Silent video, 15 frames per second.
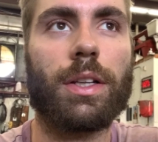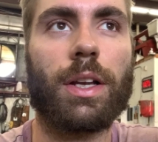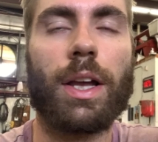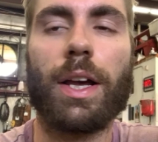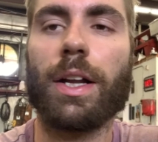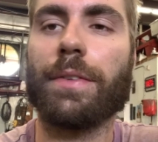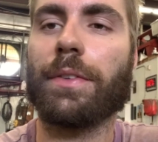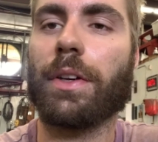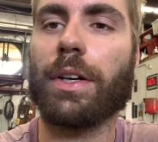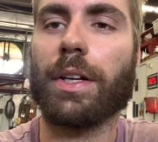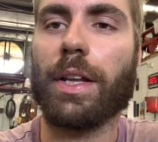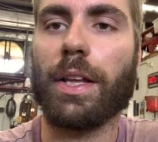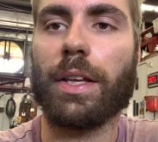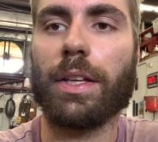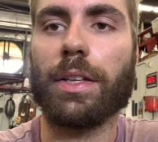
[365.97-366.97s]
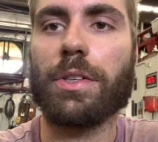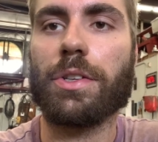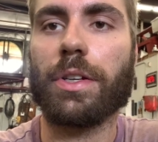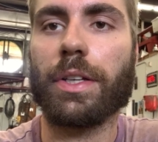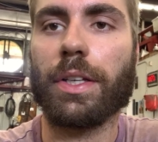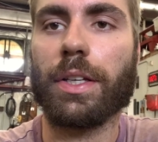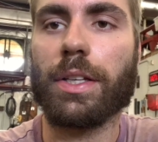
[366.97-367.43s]
kind of on edge,
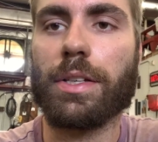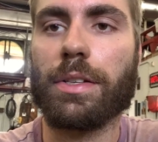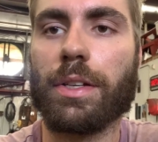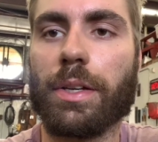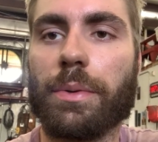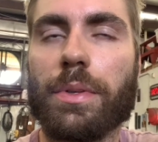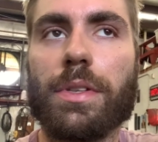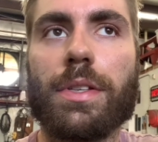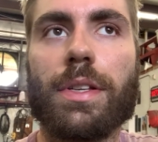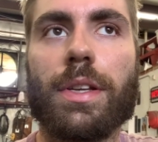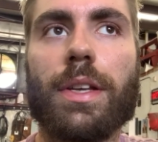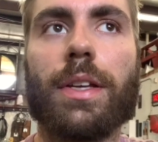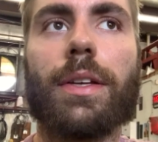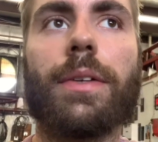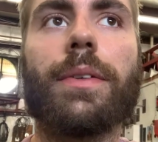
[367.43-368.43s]
I guess I would say.